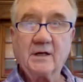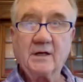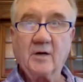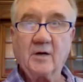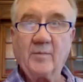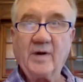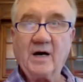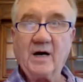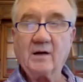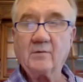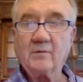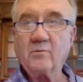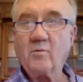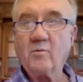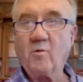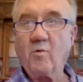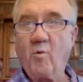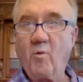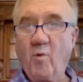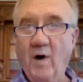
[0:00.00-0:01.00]
about
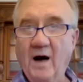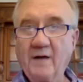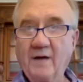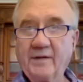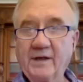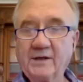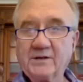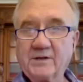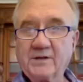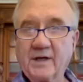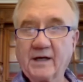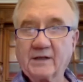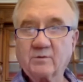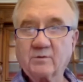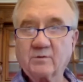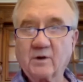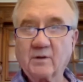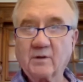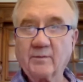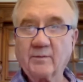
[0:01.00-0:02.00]
why these things
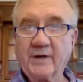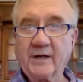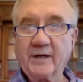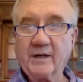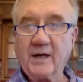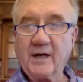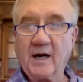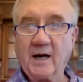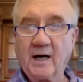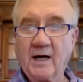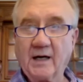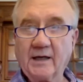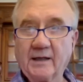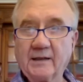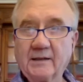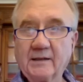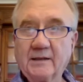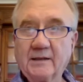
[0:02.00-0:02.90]
were being high.